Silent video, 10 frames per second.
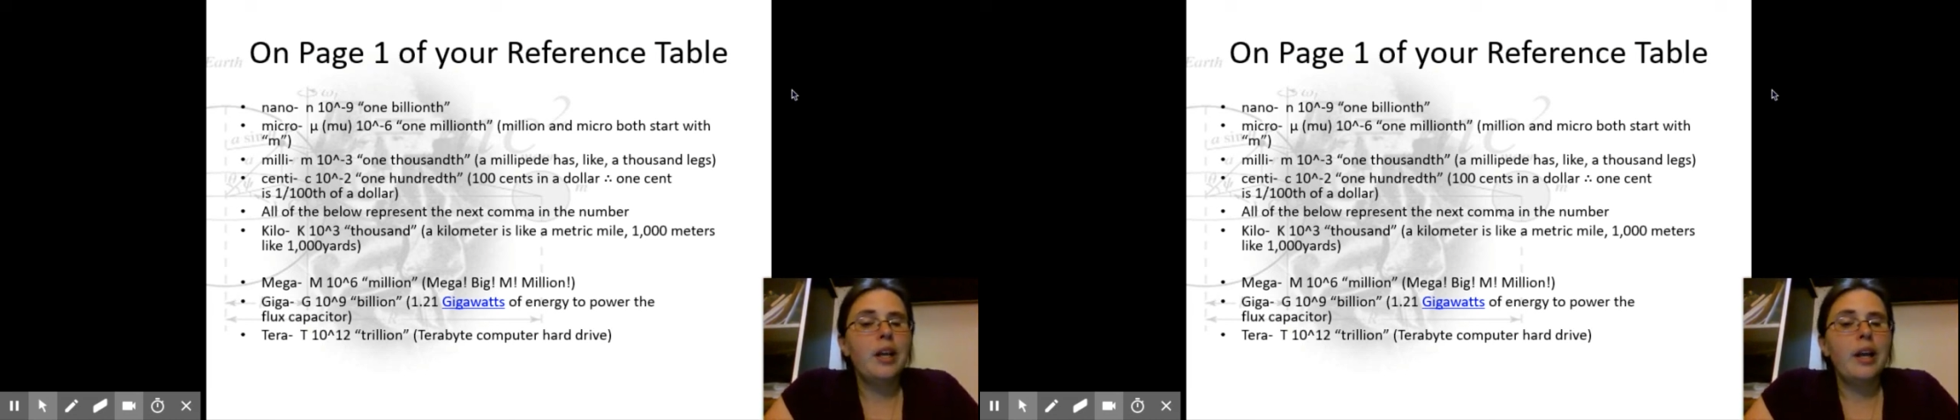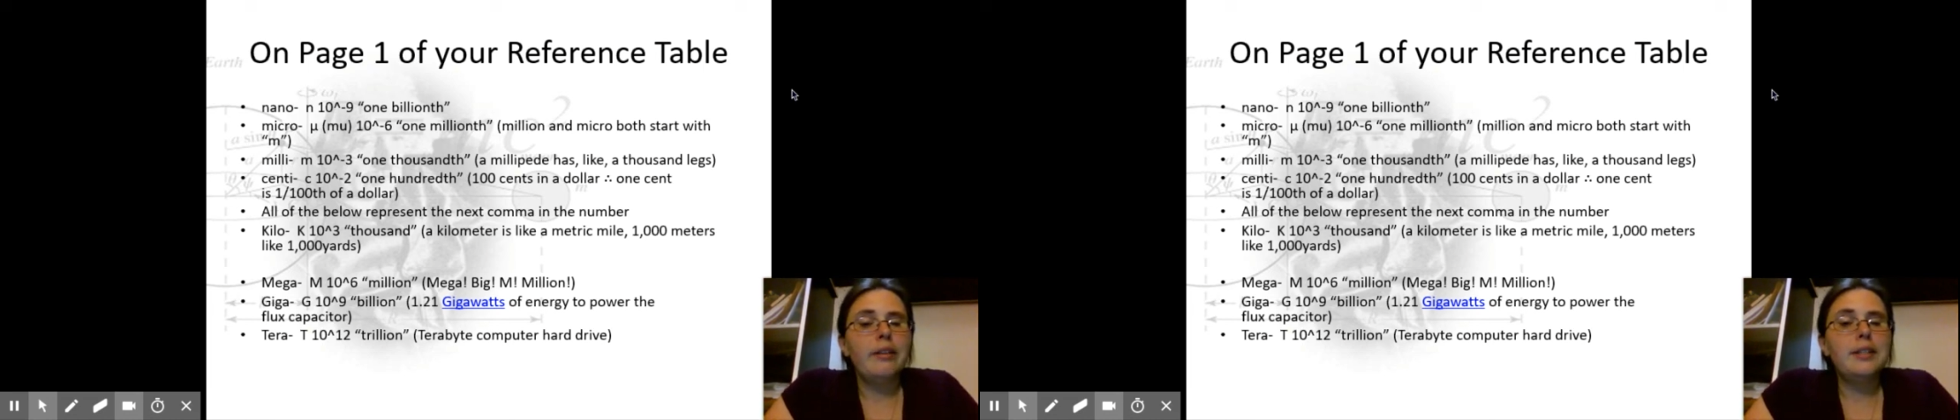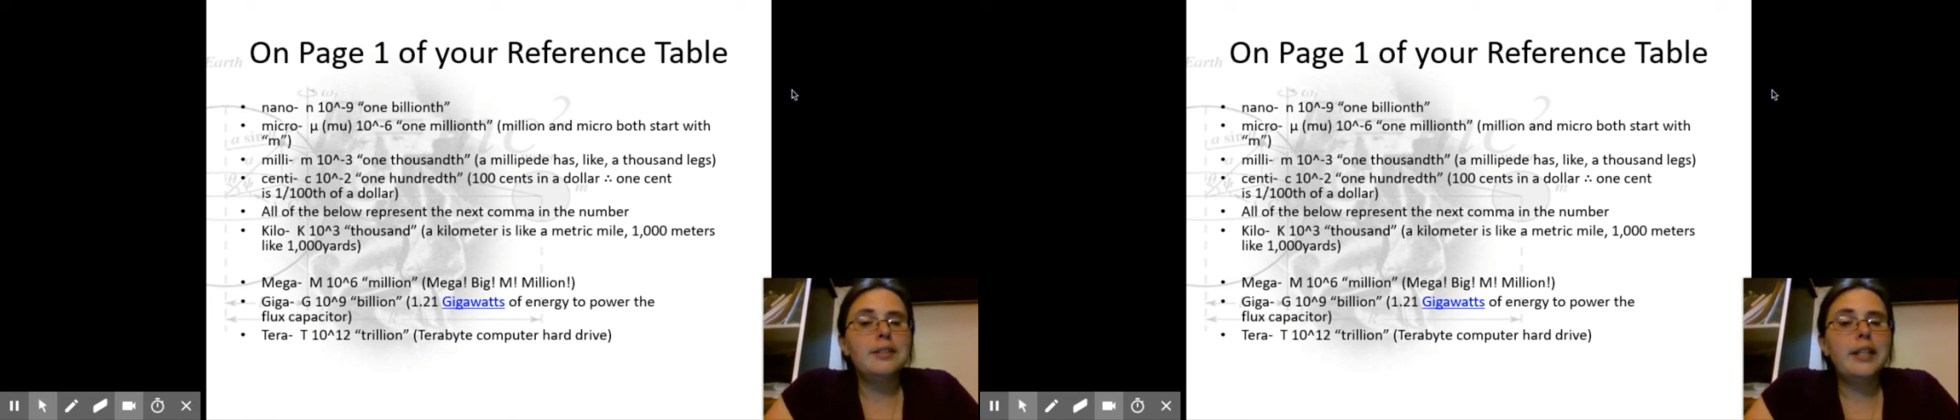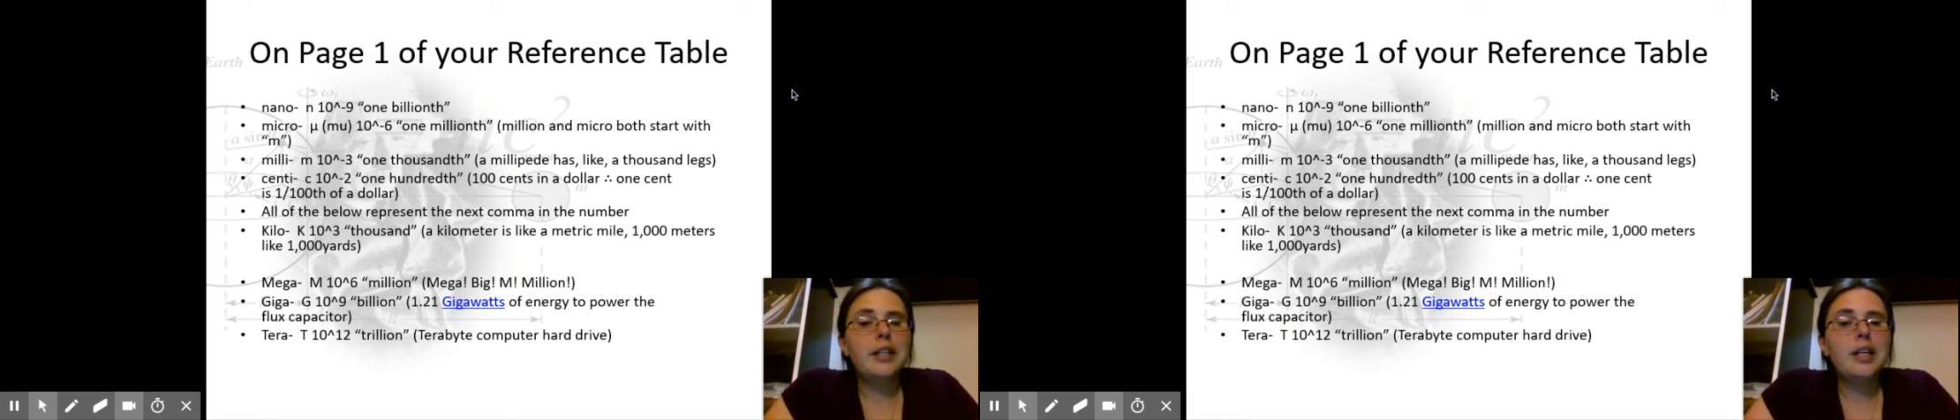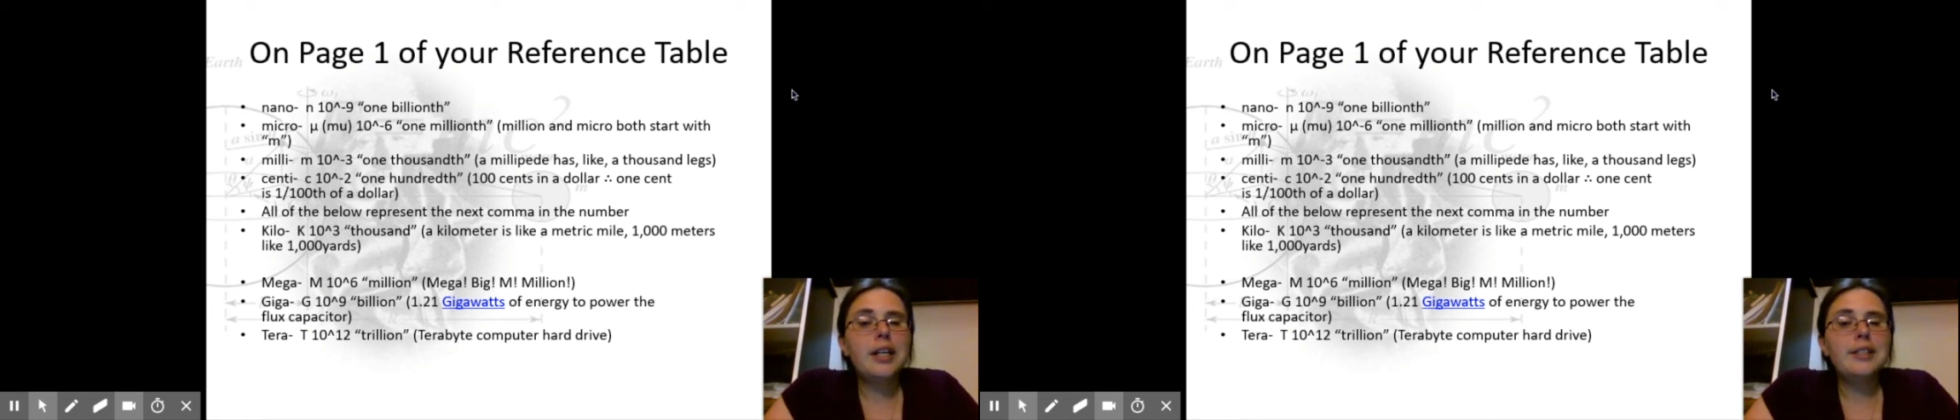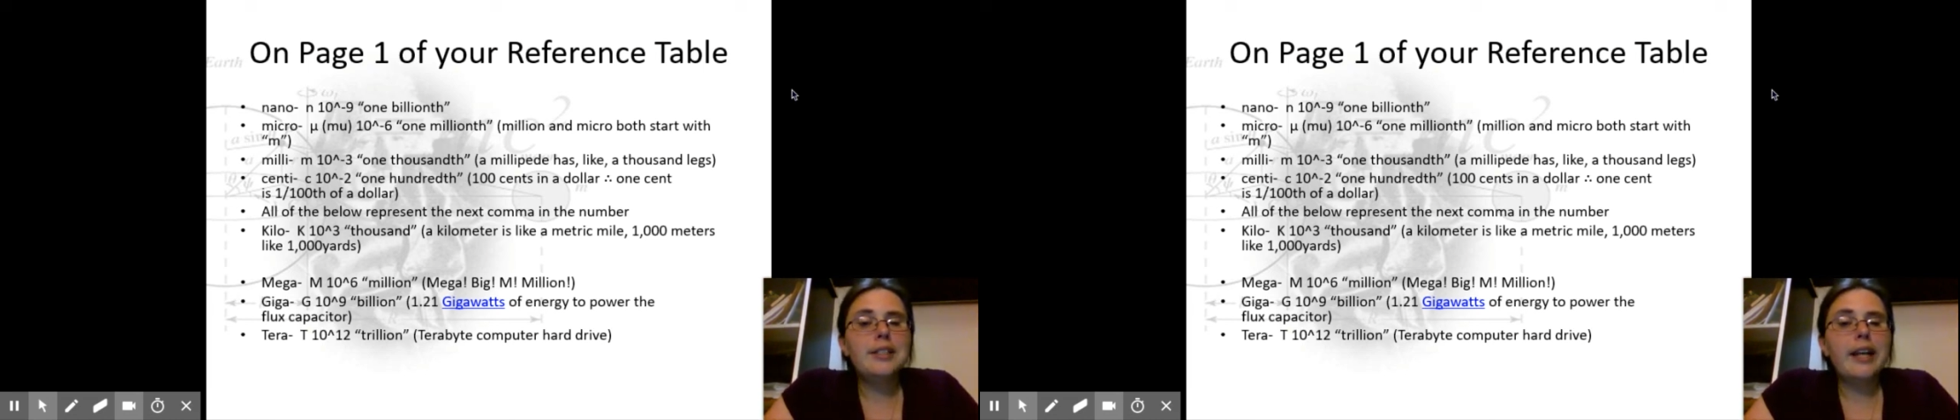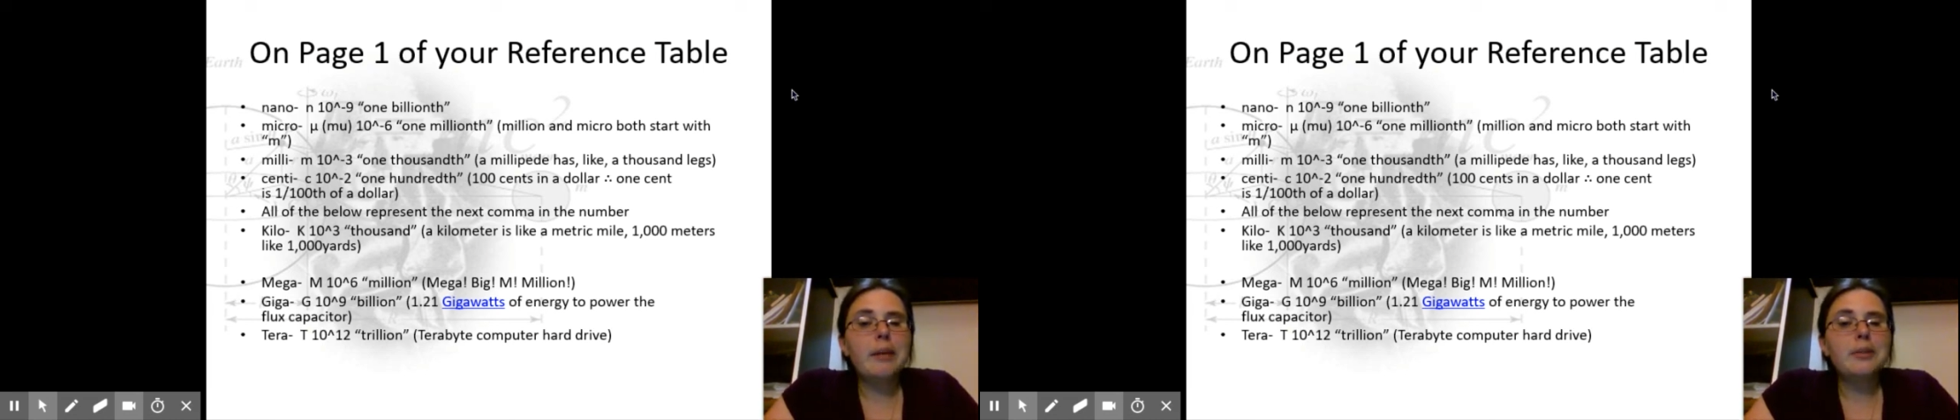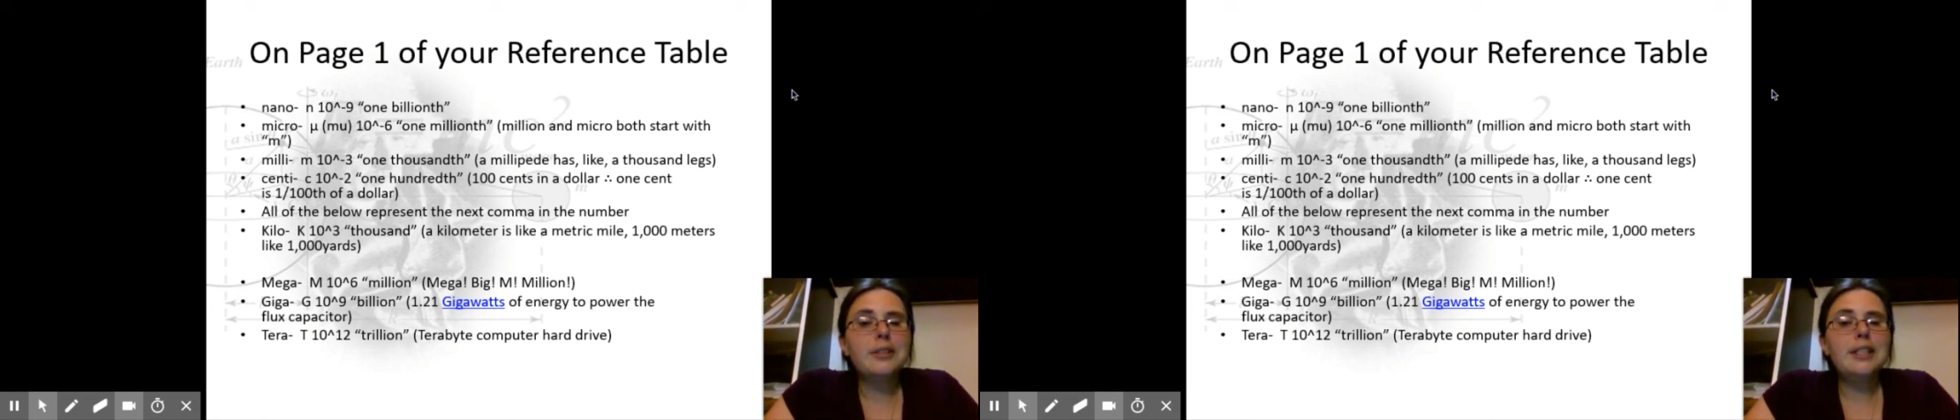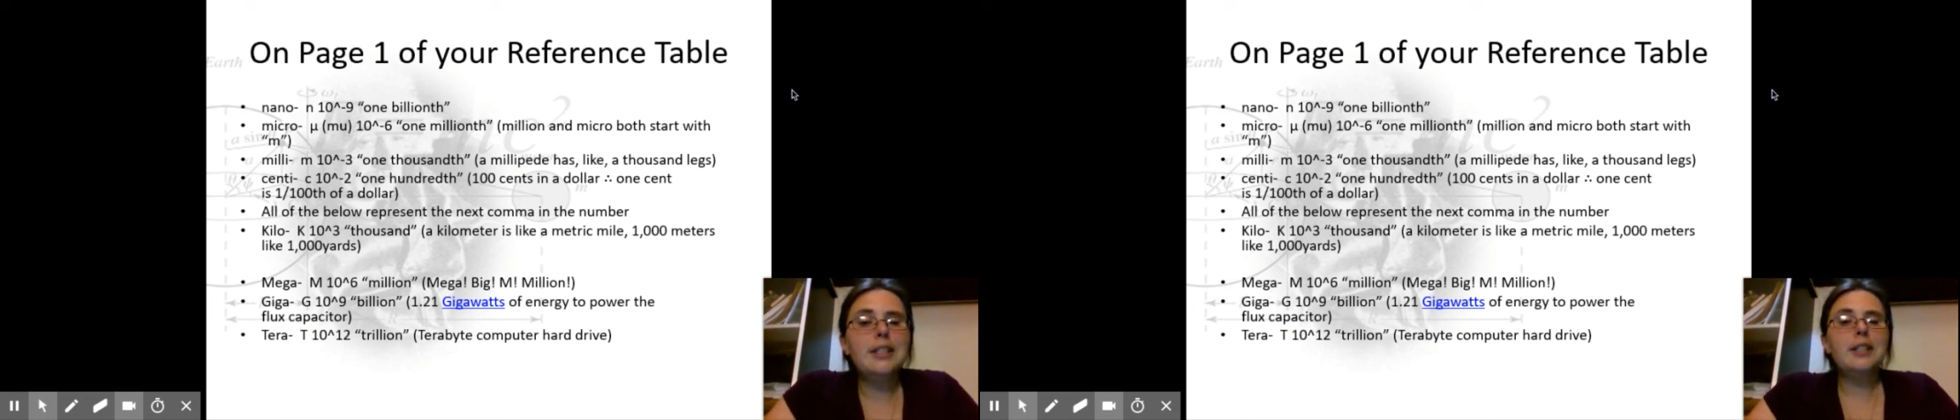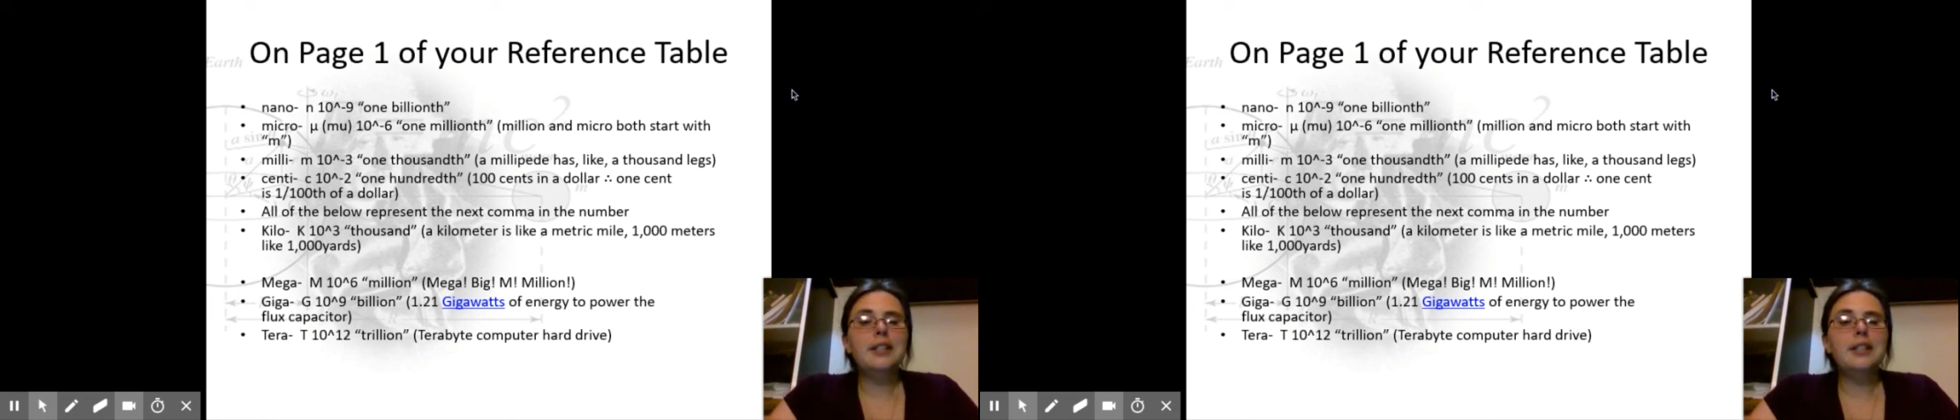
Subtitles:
And then tera is a capital T,